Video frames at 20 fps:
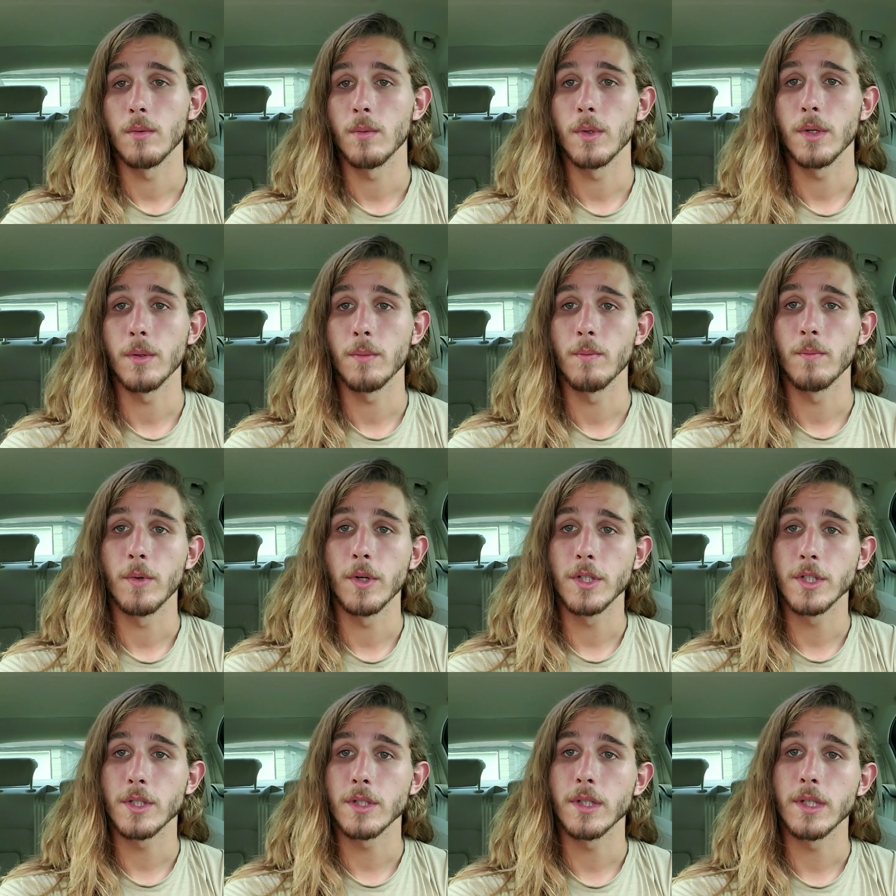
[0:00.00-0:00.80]
What
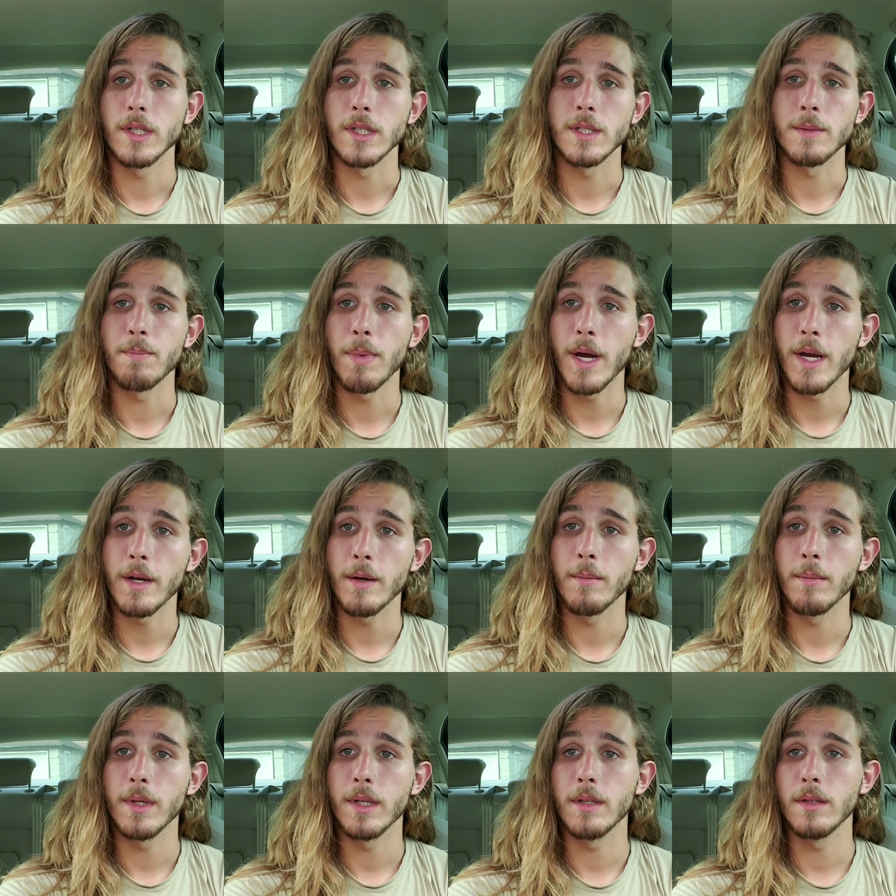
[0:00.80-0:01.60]
originally
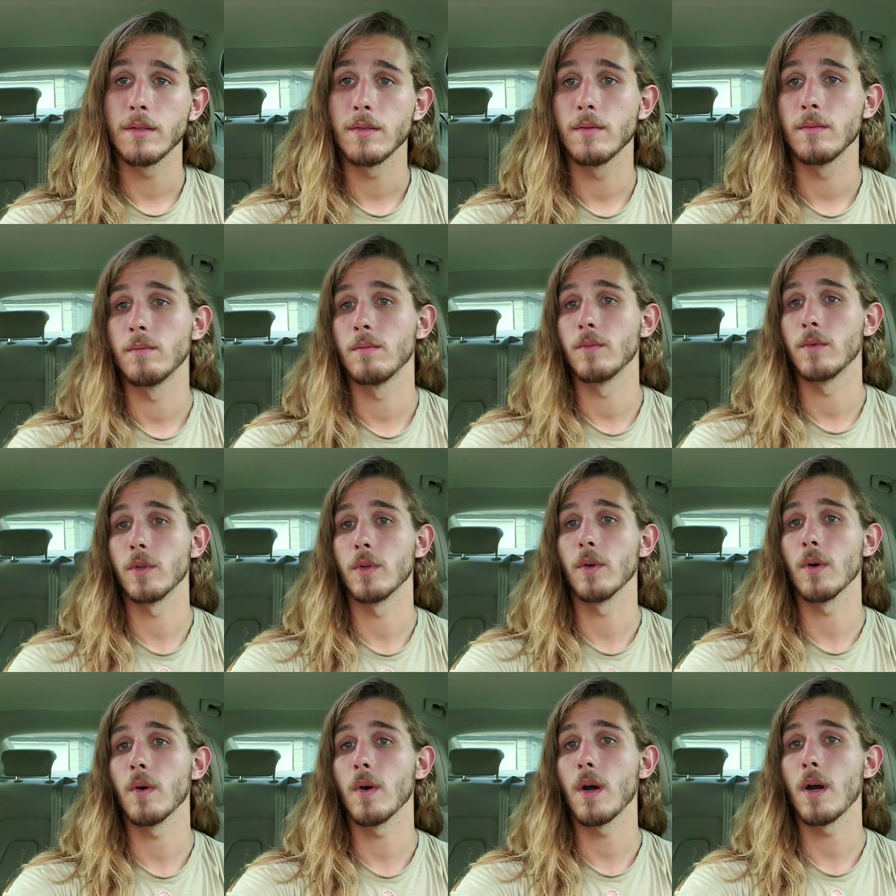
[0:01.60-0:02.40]
inspired me to
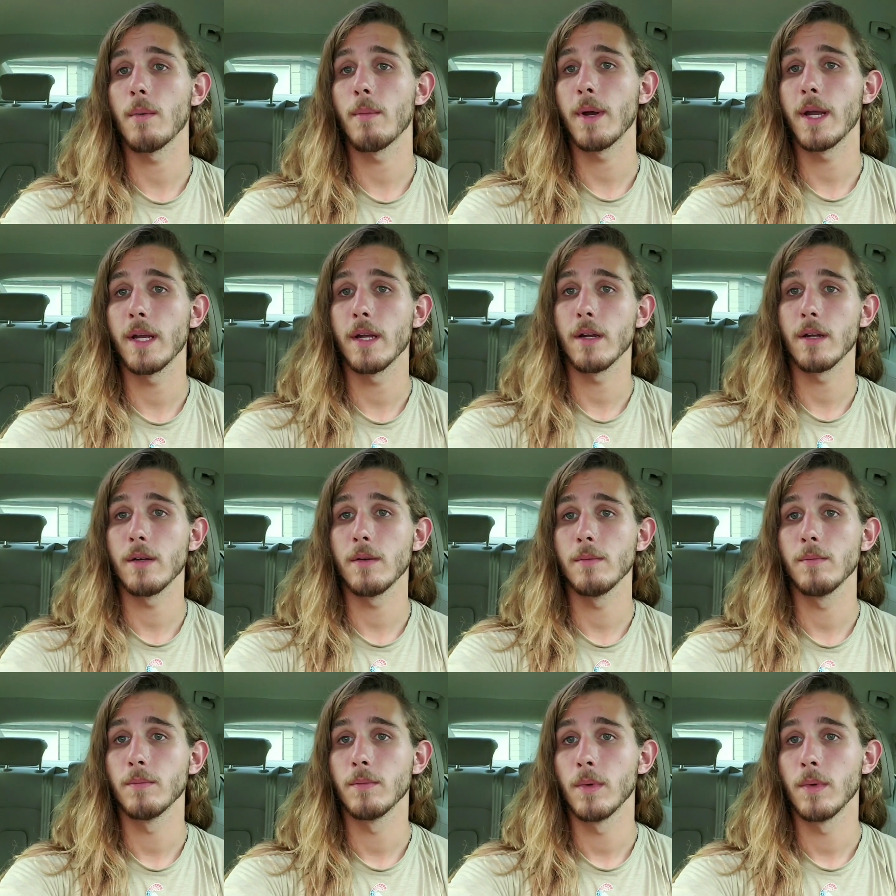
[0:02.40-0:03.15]
grow out my hair